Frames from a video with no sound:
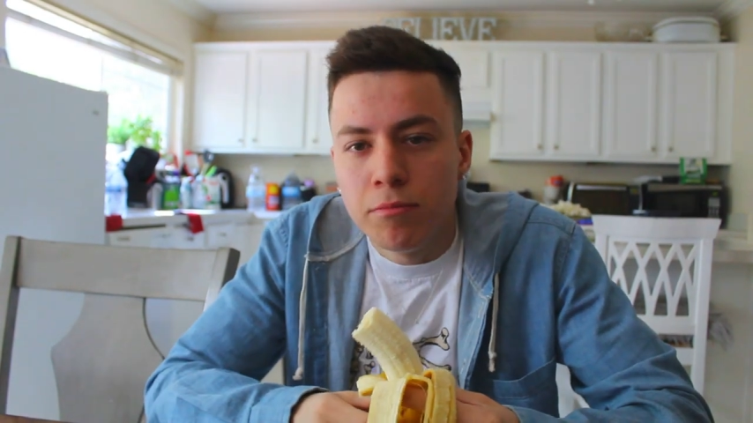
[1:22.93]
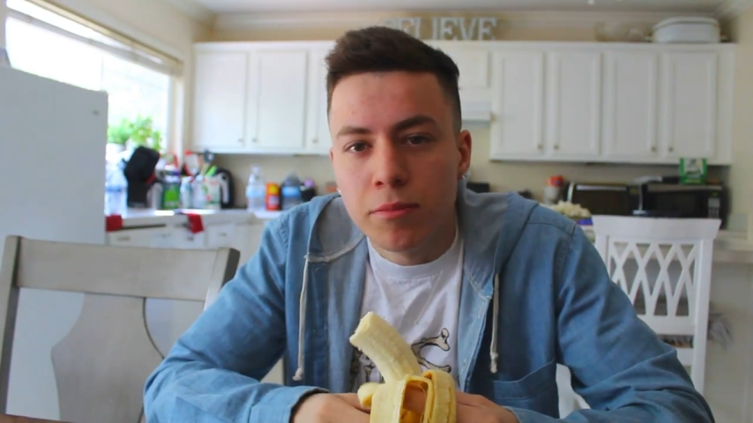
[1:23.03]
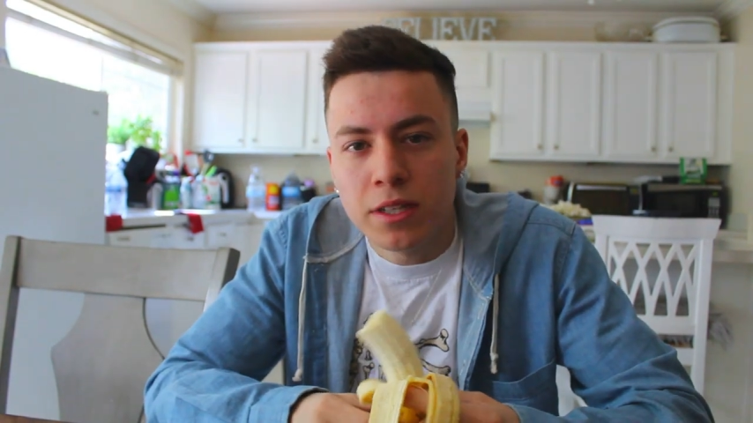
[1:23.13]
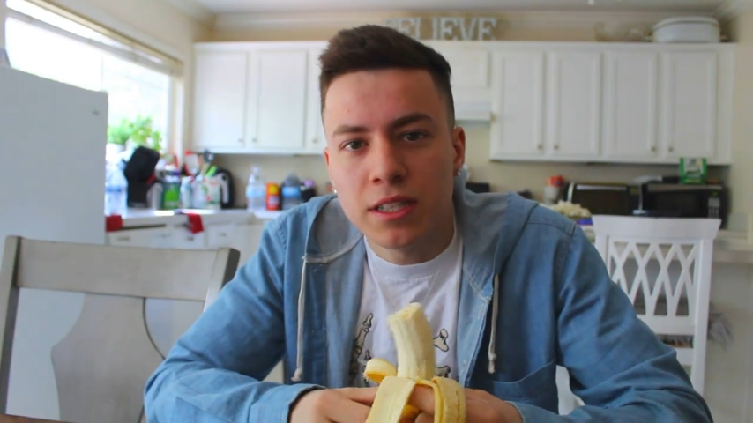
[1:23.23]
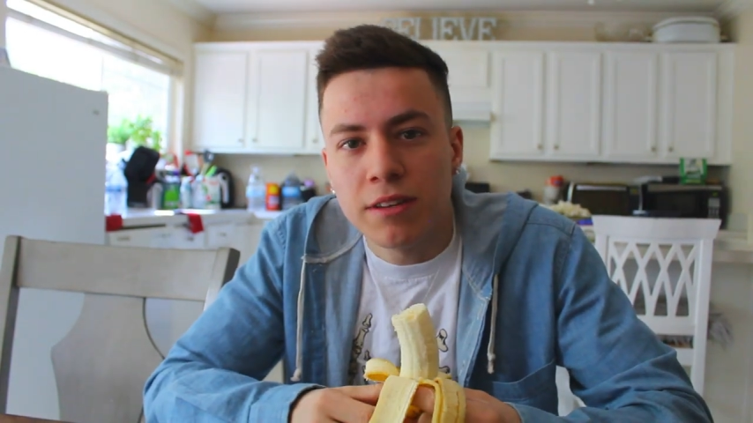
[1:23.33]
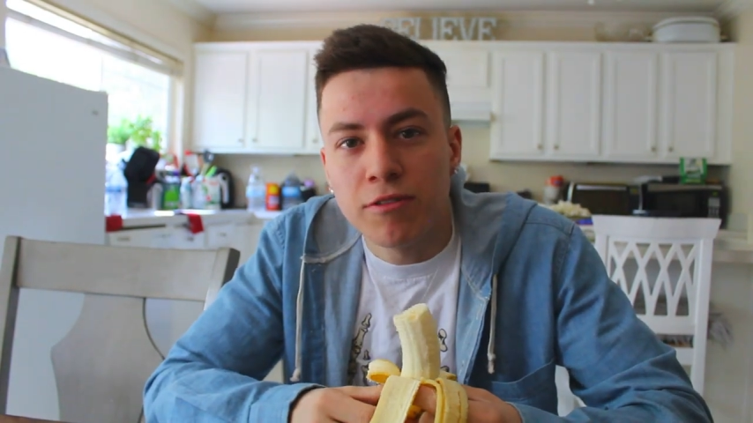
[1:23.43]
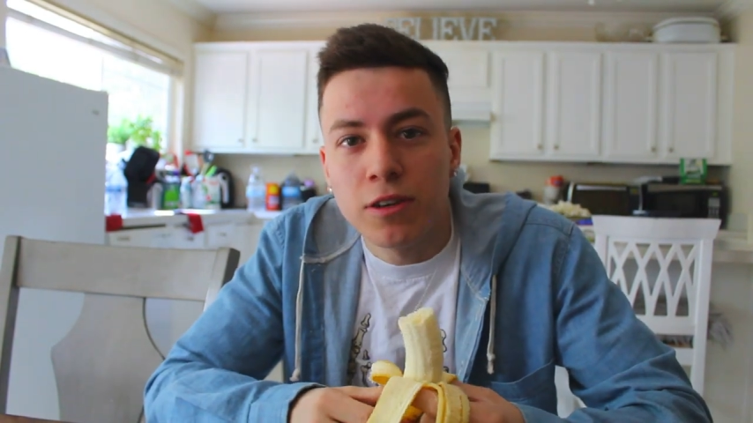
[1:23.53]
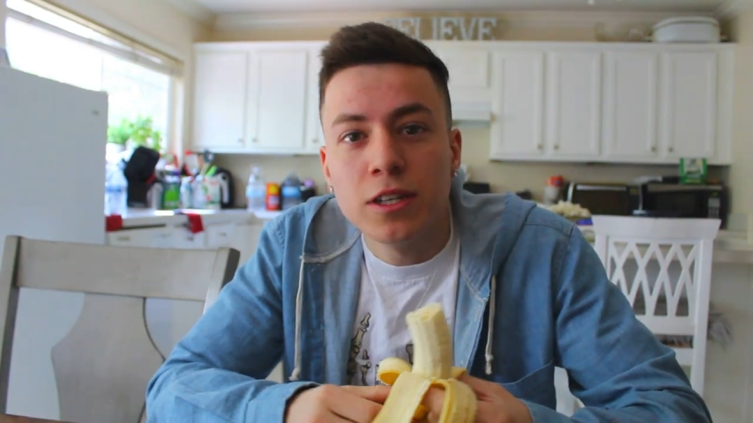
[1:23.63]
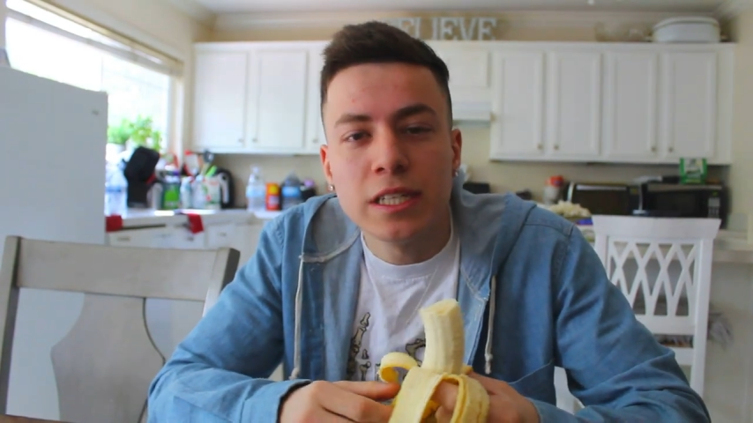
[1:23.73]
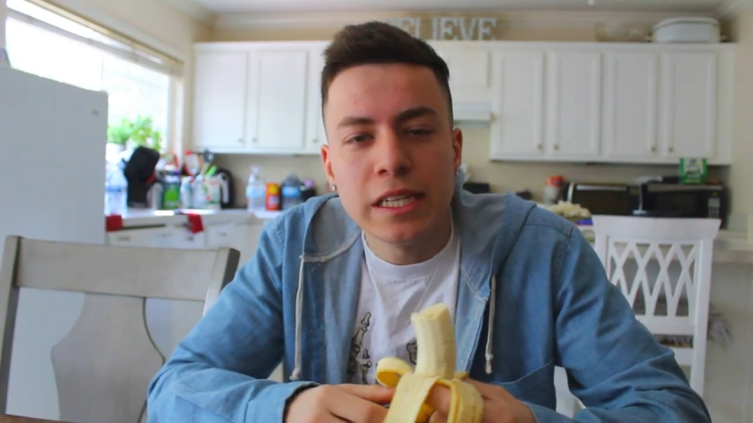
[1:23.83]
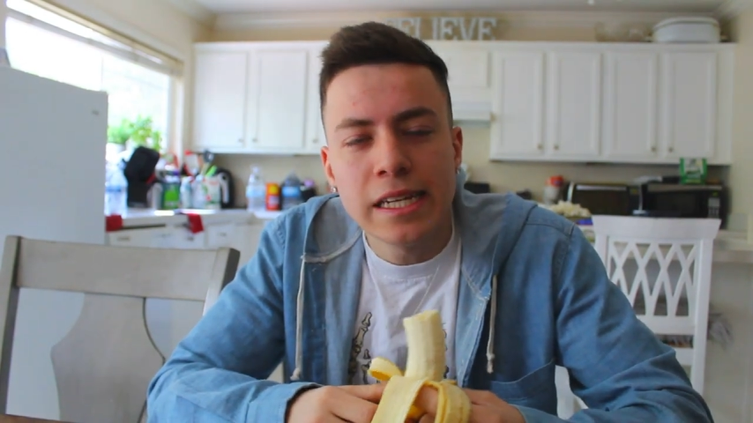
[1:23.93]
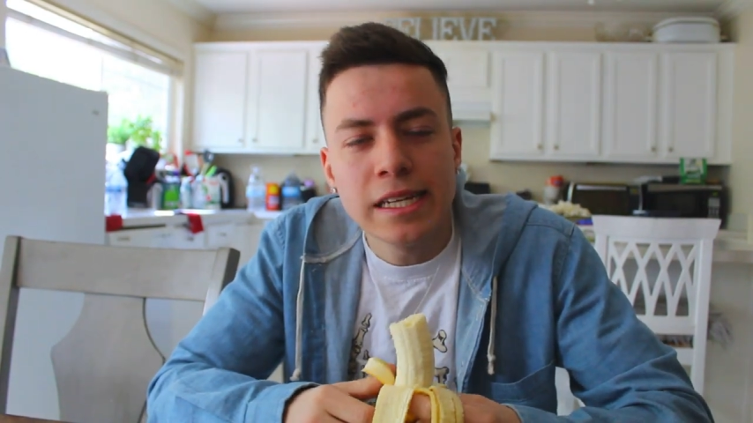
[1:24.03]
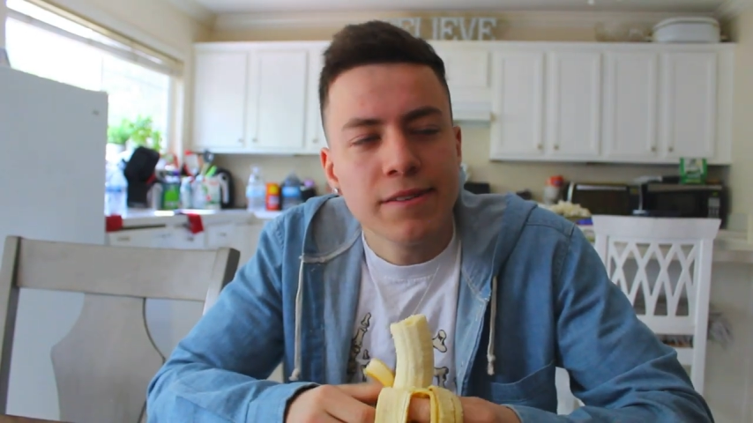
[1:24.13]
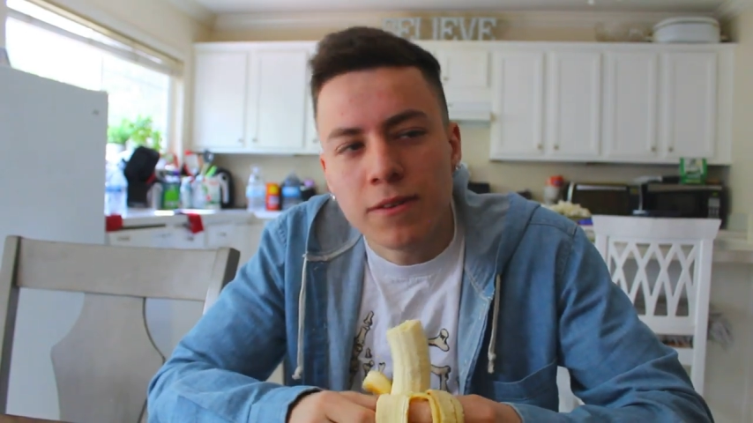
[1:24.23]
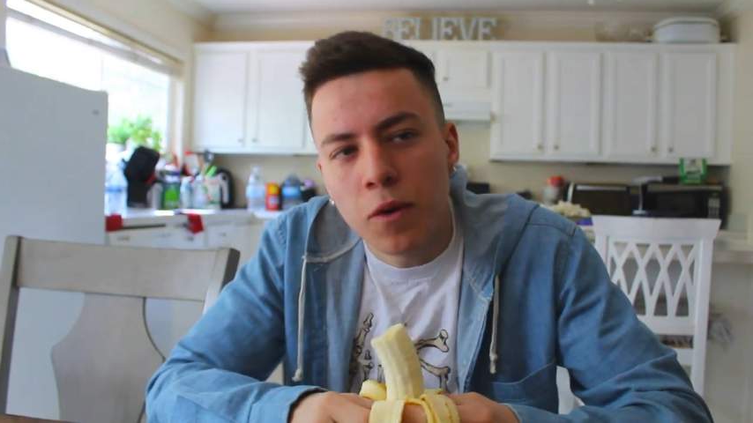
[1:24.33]
Because at first, he
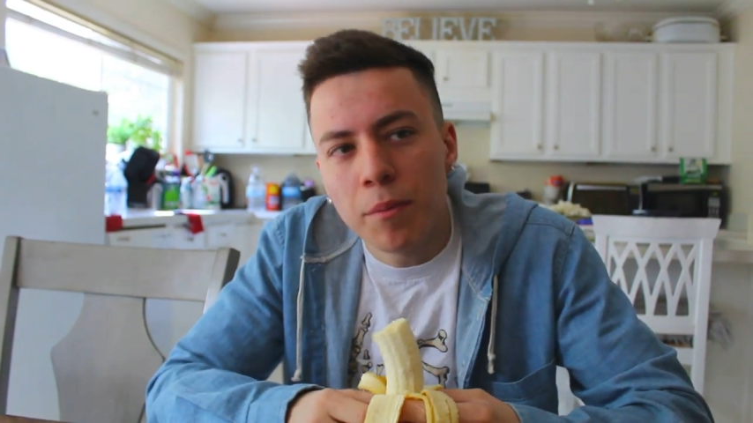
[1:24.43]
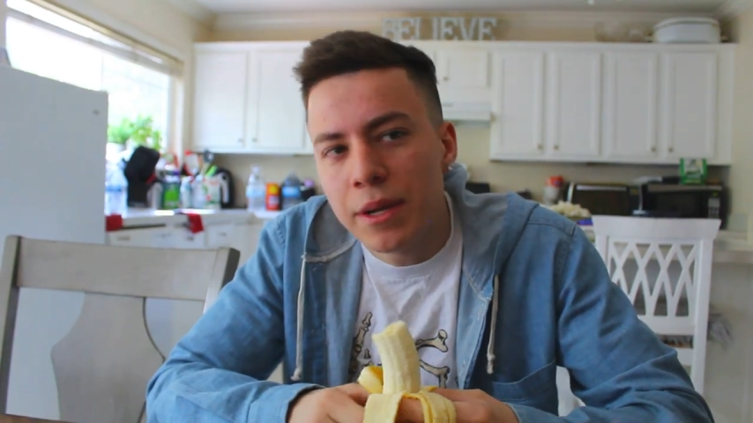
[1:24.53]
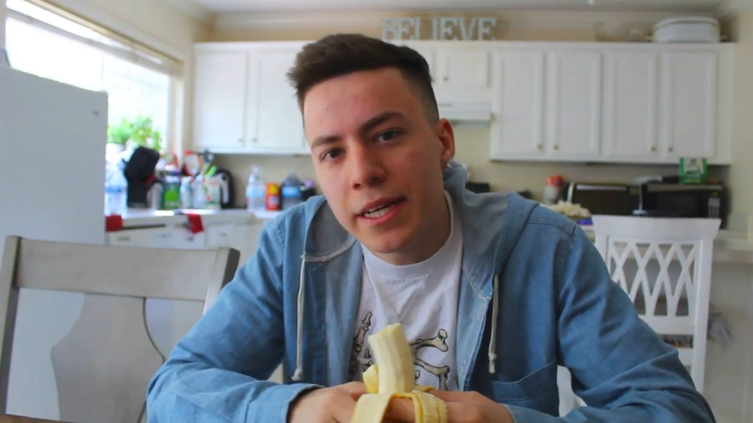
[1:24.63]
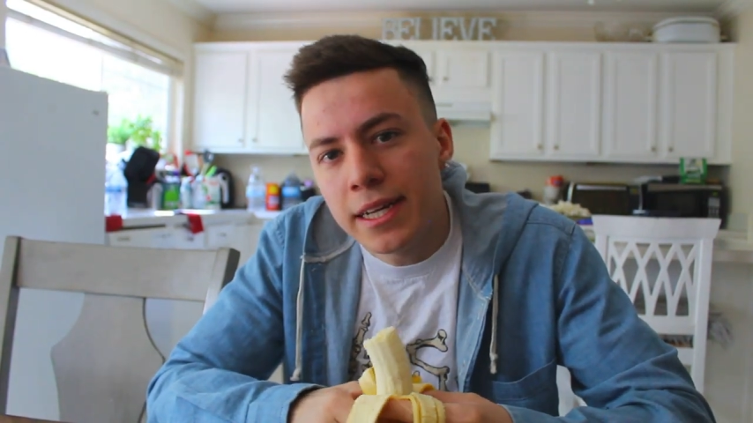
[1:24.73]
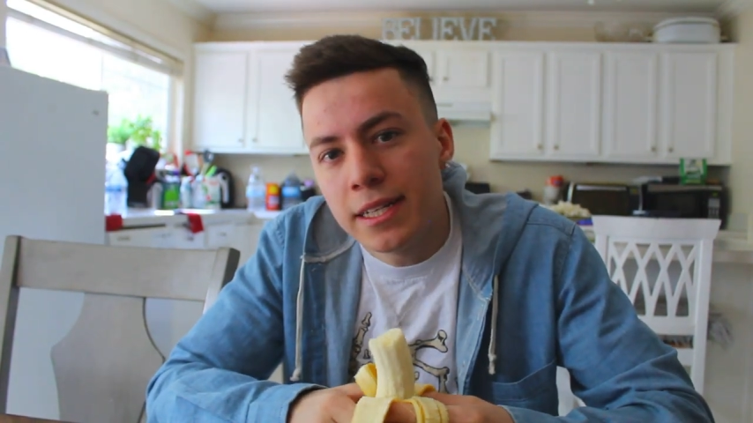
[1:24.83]
didn't even want me to get